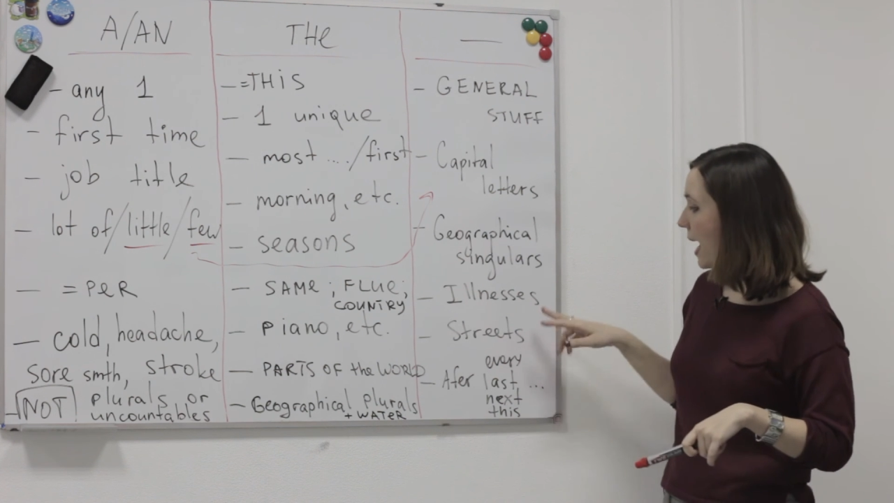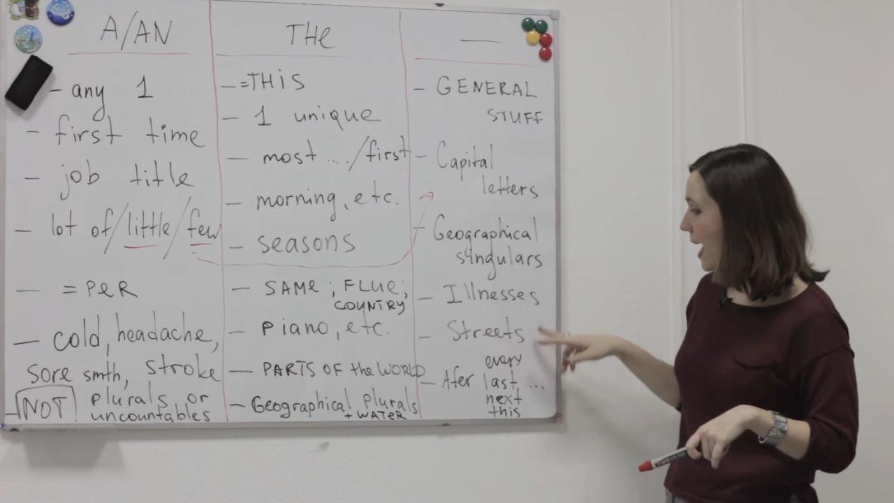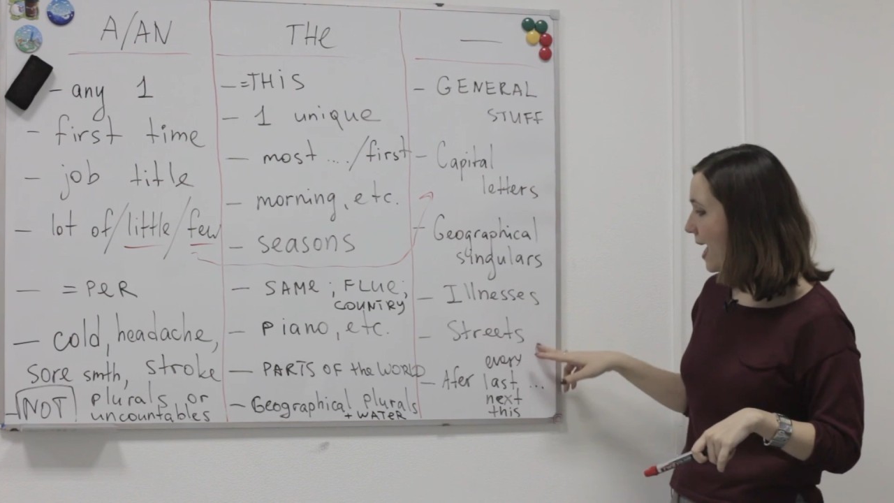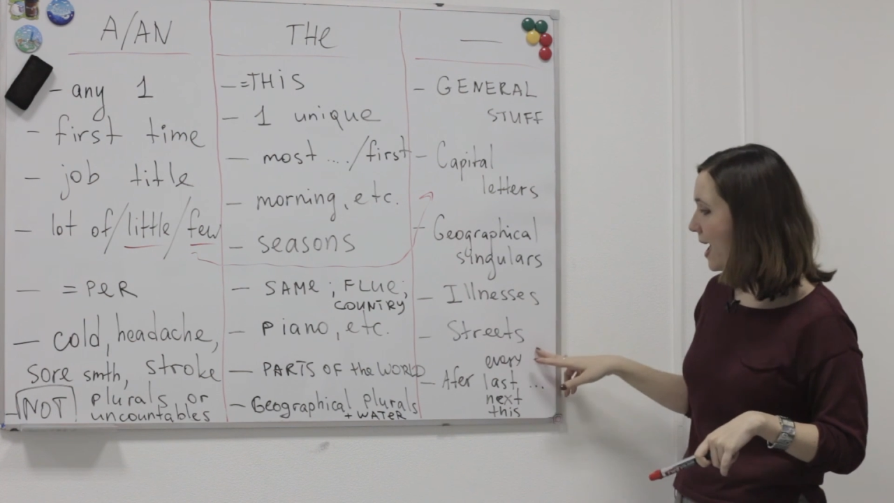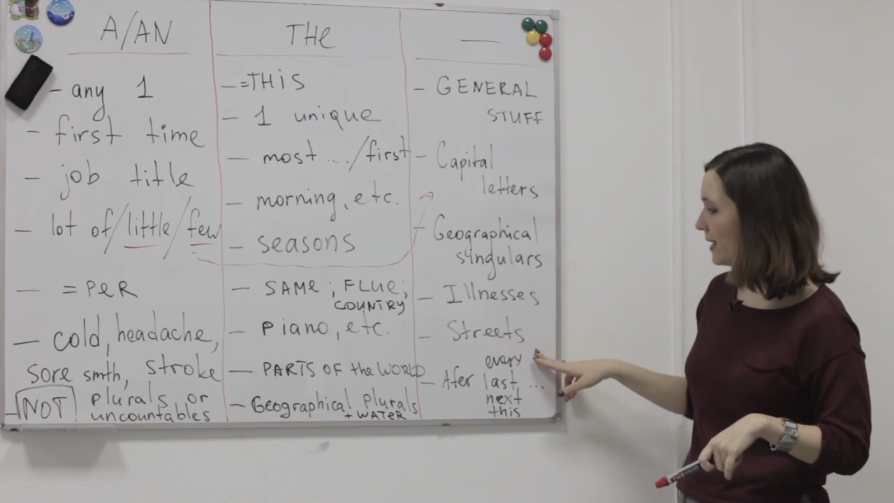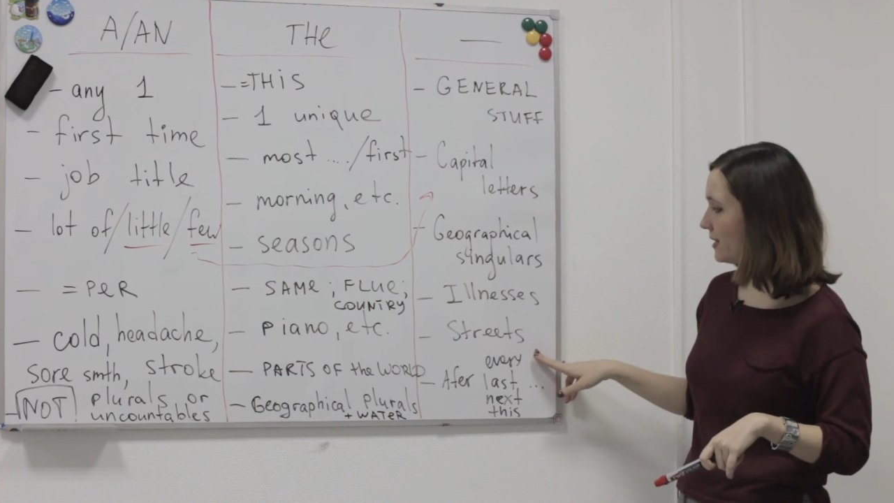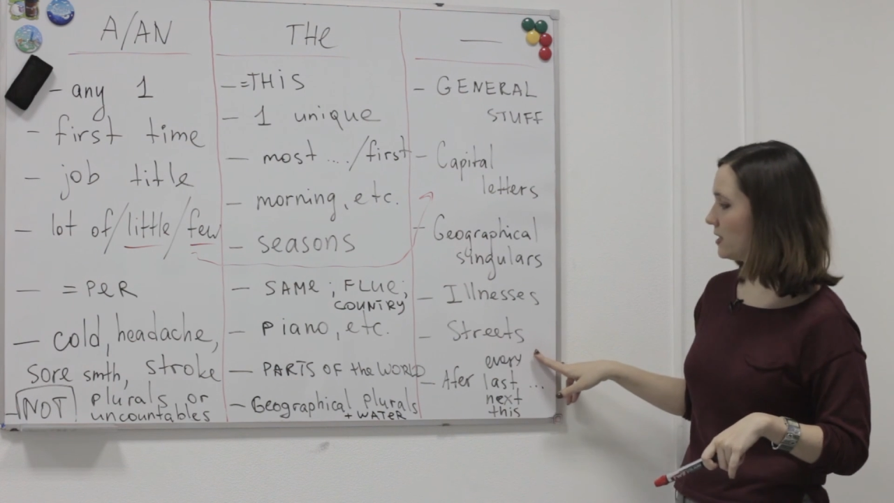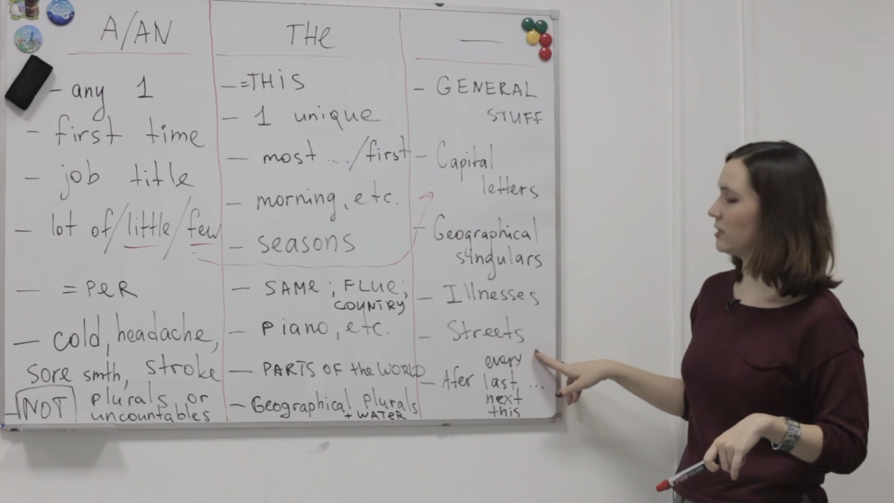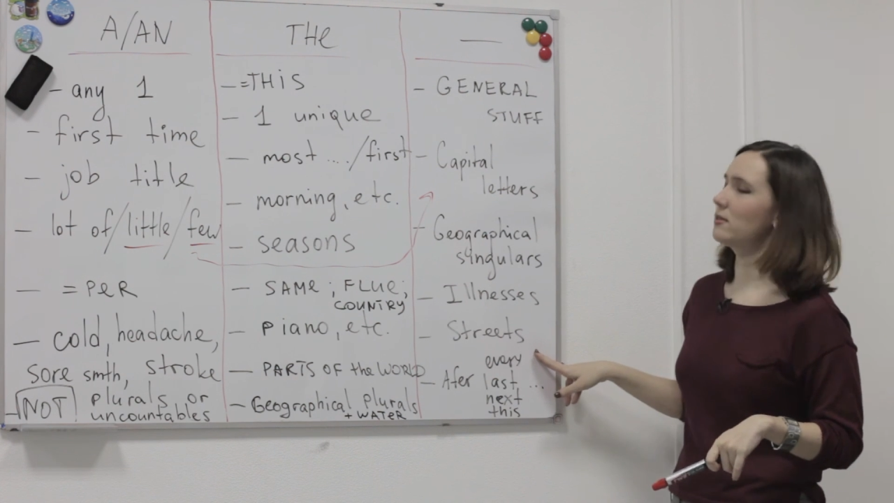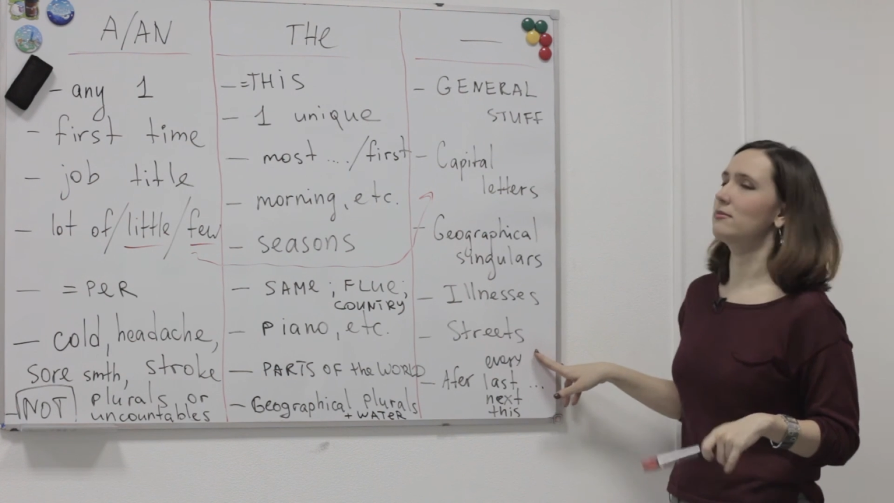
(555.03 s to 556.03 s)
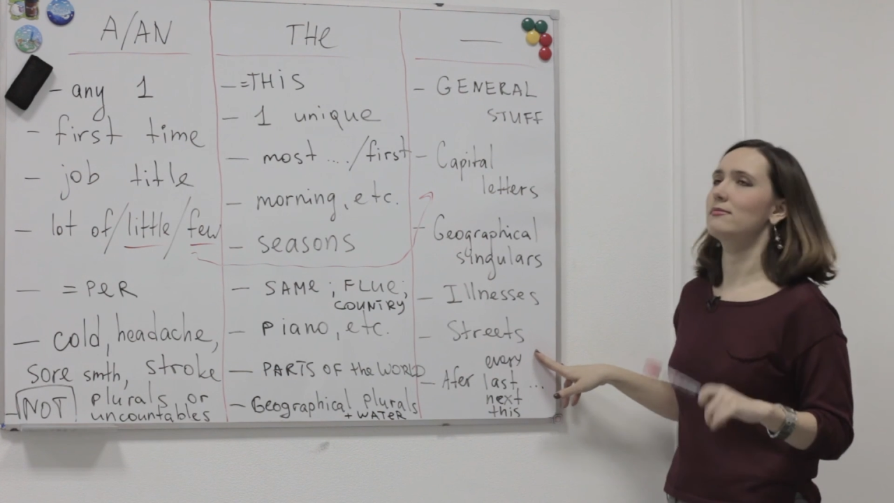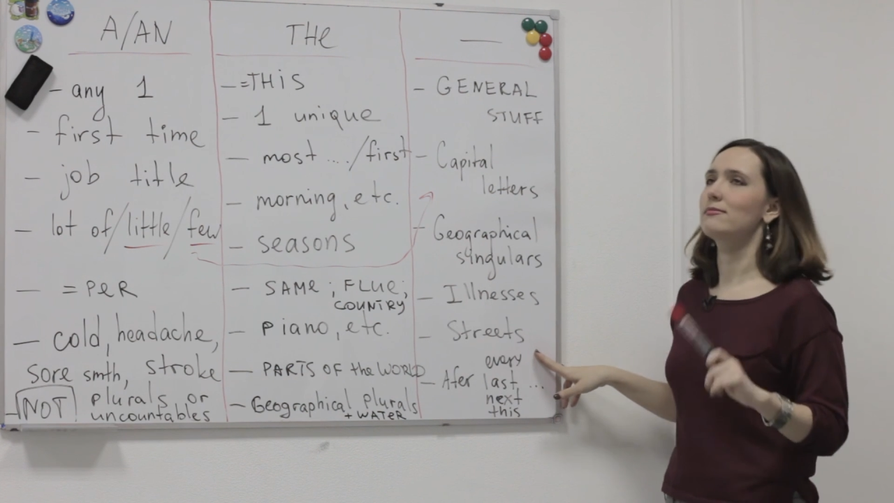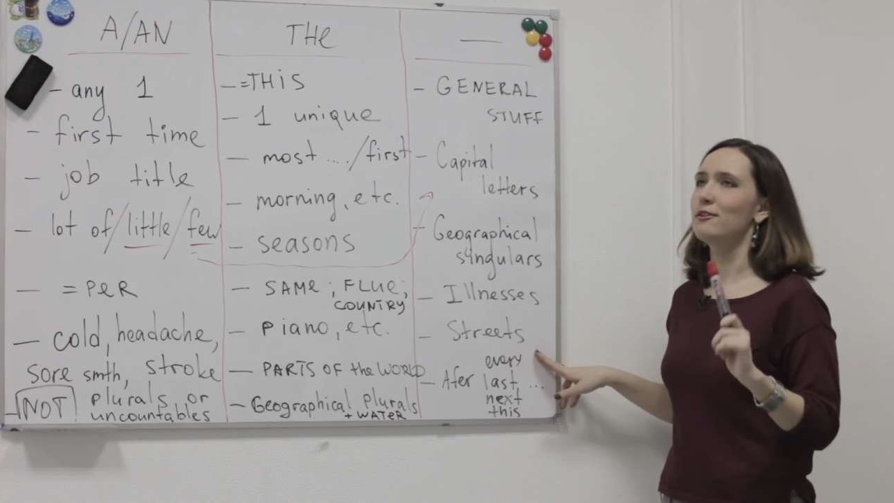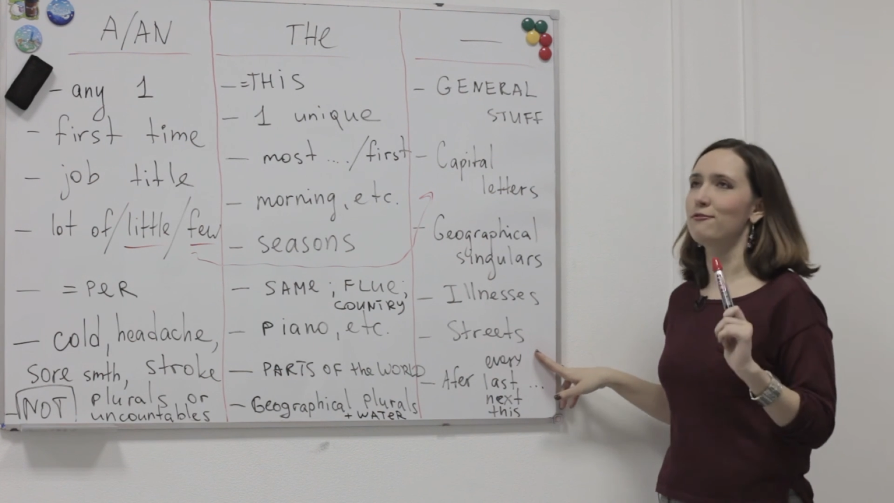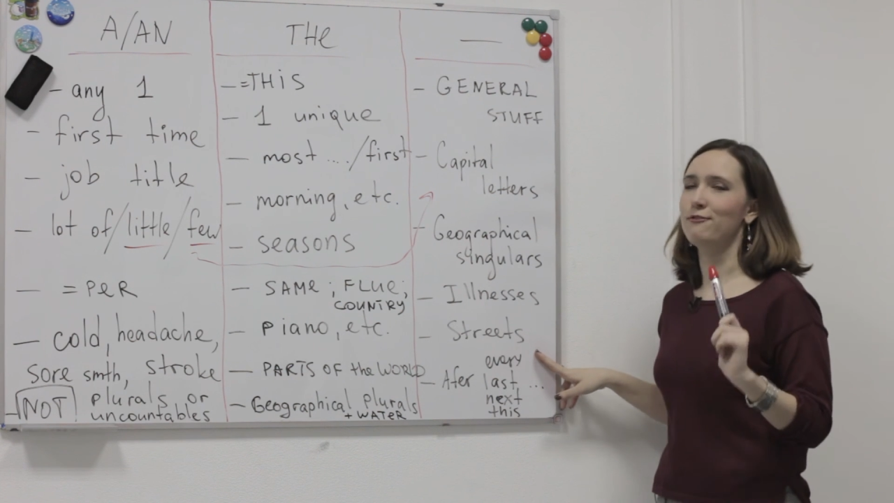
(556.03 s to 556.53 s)
And
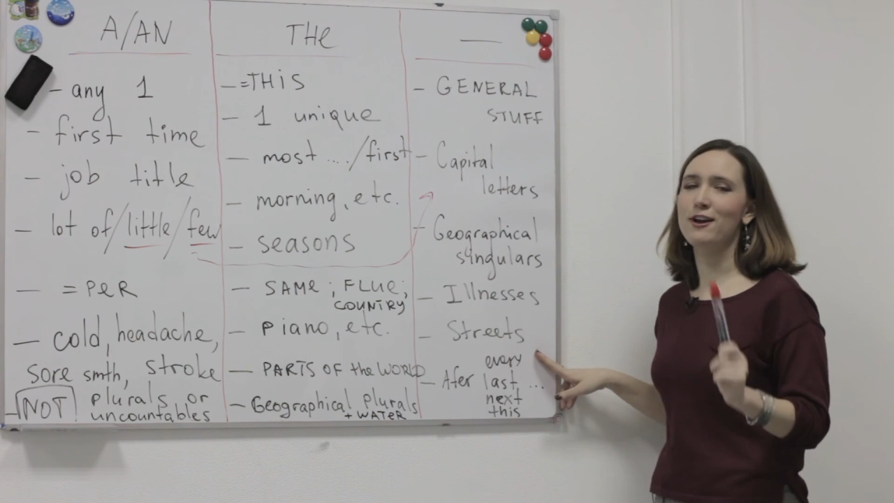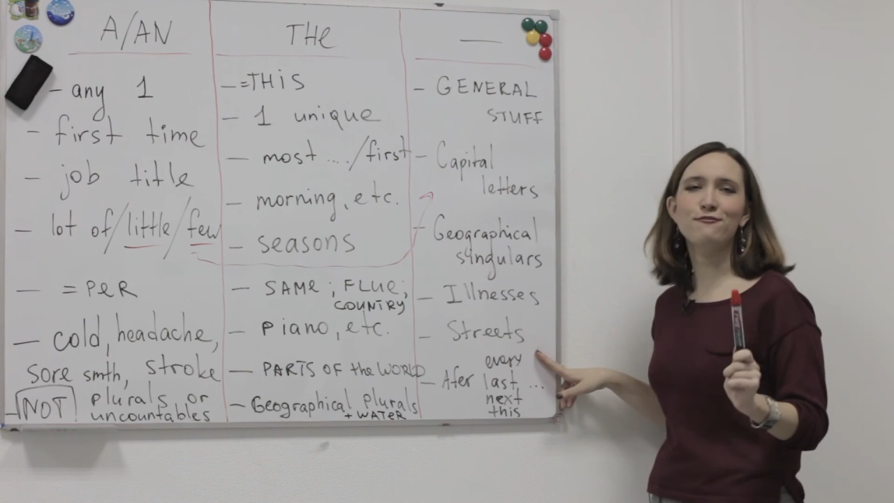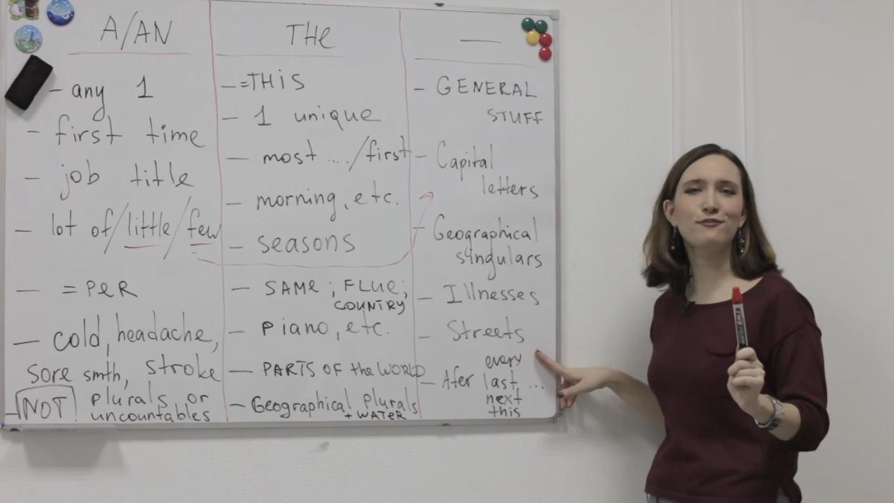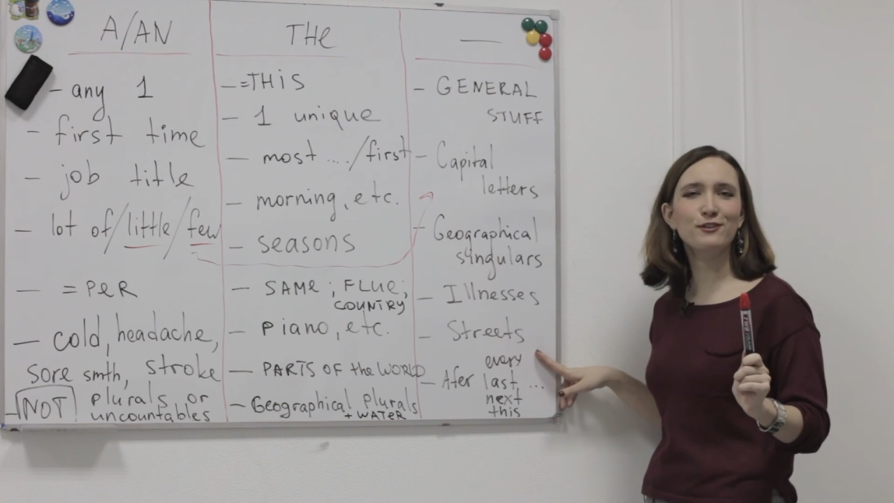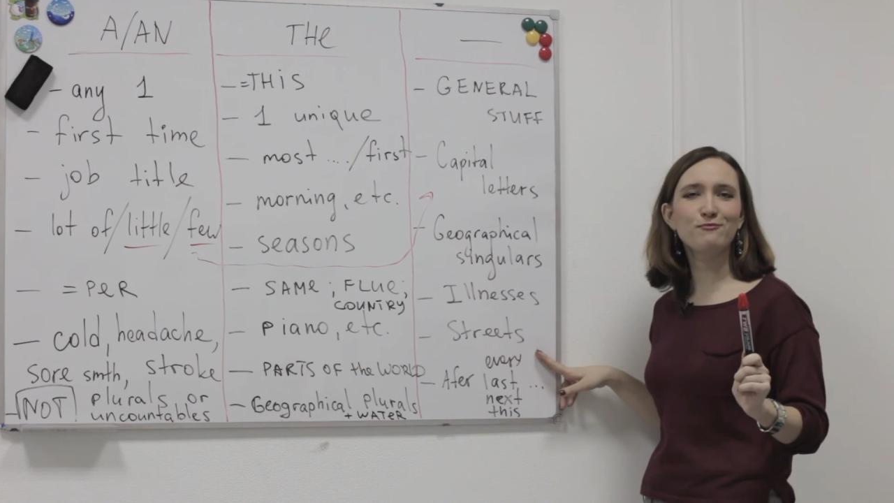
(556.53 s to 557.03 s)
the favorite